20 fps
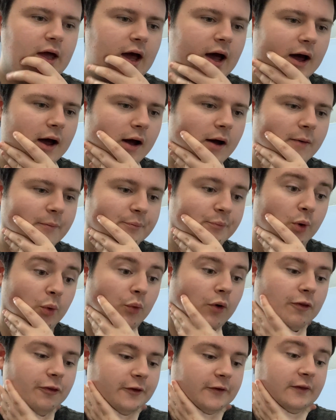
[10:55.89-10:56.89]
But
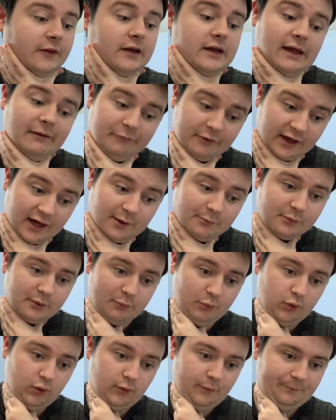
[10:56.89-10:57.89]
one thing that never can be
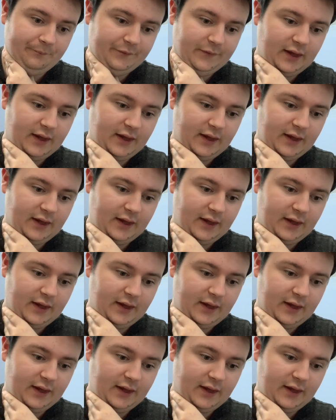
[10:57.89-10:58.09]
bought